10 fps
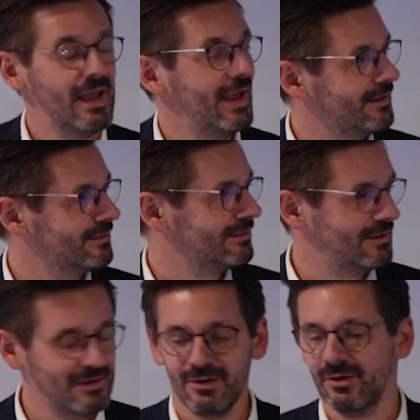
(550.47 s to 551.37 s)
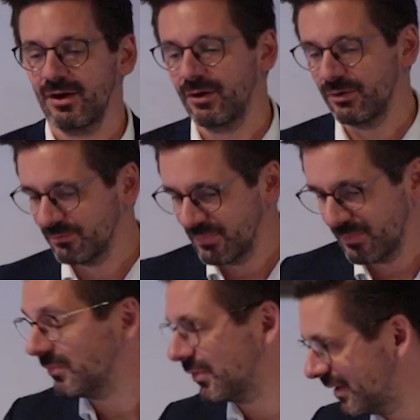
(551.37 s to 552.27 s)
and here our
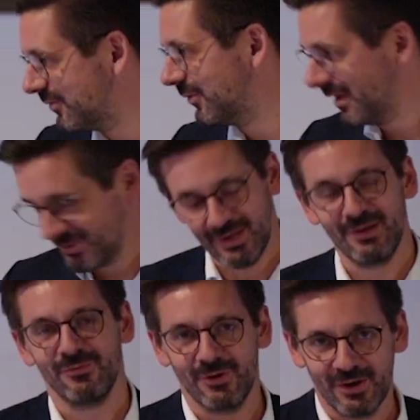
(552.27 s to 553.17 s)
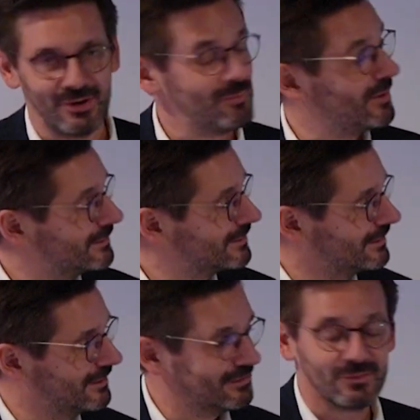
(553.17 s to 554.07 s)
grateful actually for our partner here,